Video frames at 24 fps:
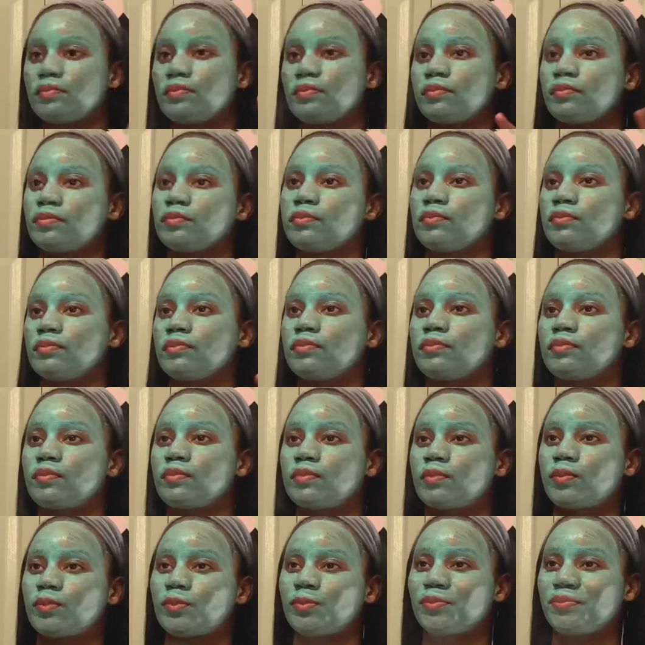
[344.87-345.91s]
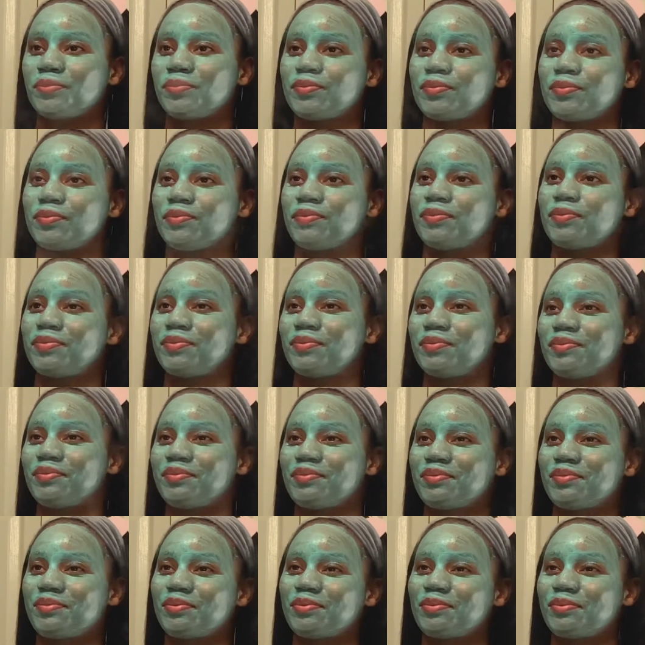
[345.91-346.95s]
10 minutes,
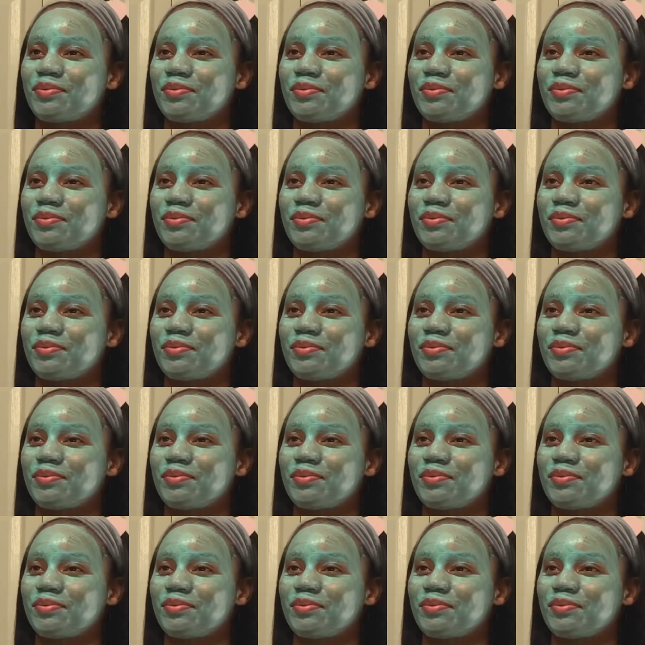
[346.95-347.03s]
give it 10